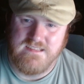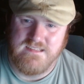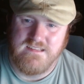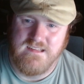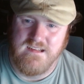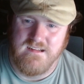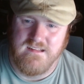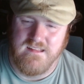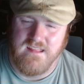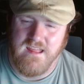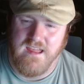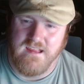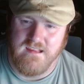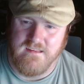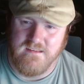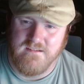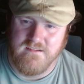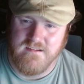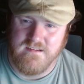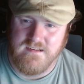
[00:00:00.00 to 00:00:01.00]
not that
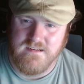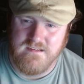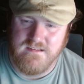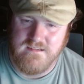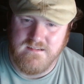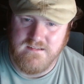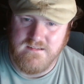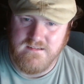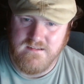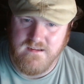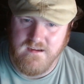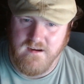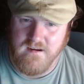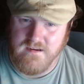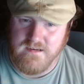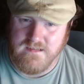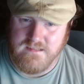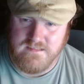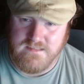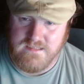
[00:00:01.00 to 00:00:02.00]
good.
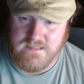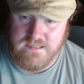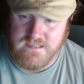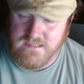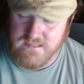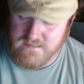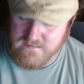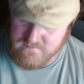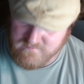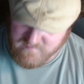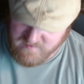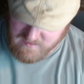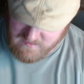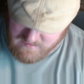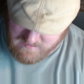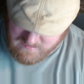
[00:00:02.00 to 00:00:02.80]
Honestly, it really